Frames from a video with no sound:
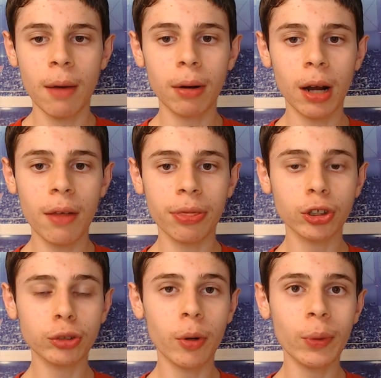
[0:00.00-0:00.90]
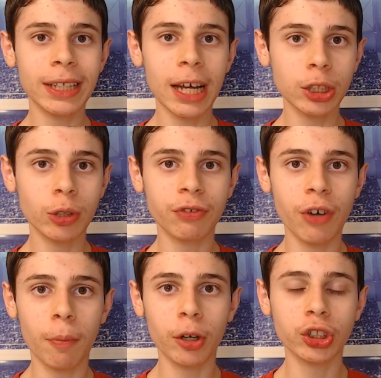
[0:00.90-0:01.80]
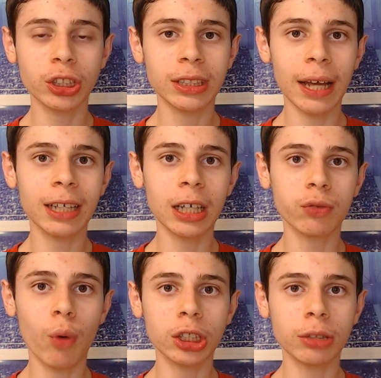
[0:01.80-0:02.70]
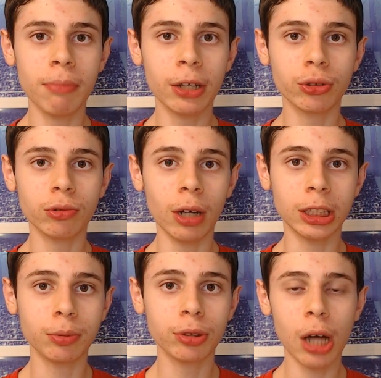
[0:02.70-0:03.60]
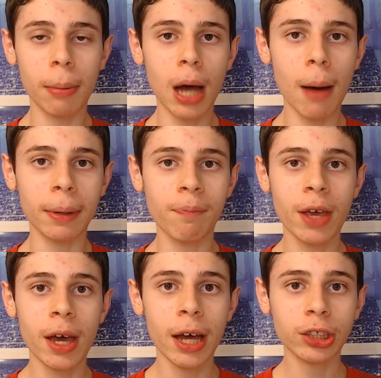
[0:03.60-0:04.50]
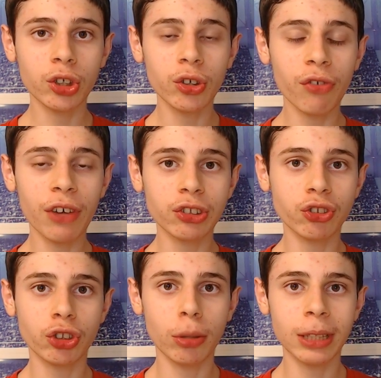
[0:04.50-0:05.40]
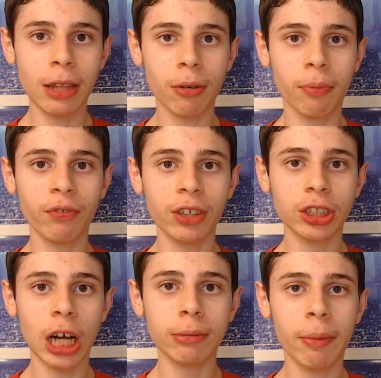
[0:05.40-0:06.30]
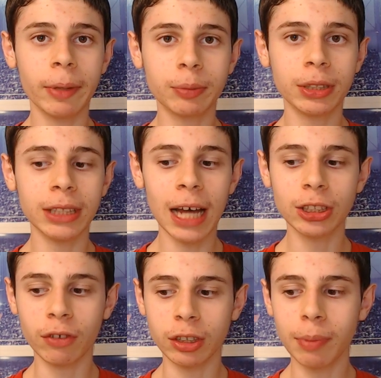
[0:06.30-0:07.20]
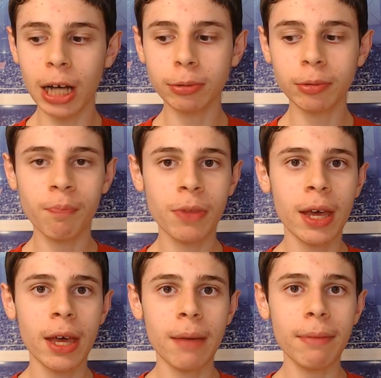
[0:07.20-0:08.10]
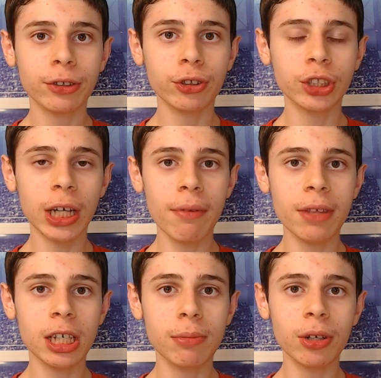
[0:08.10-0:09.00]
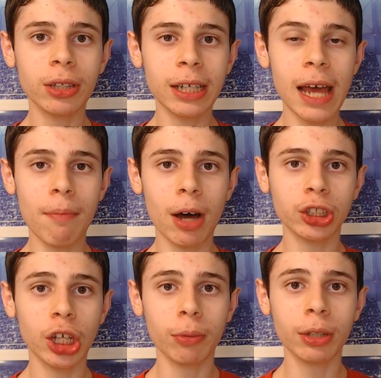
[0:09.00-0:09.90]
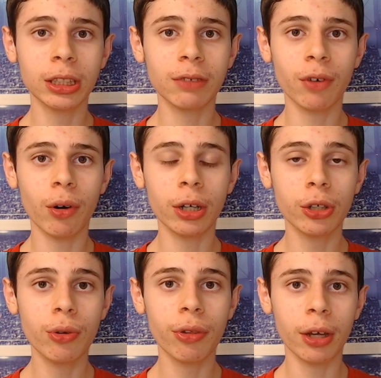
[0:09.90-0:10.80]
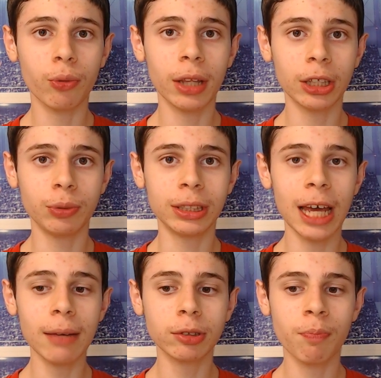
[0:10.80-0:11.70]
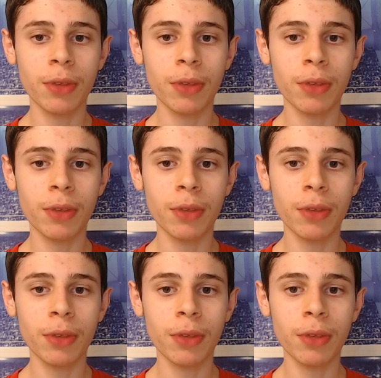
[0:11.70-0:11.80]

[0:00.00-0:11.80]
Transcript: But uh, those are my Week 10 USFL predictions. Thank you guys for watching. Make sure to like, subscribe, comment, turn notifications so you don't videos. I do my best to as often as possible. Make sure to check out the community tab on my channel where you guys can vote on who you think will win this week's games.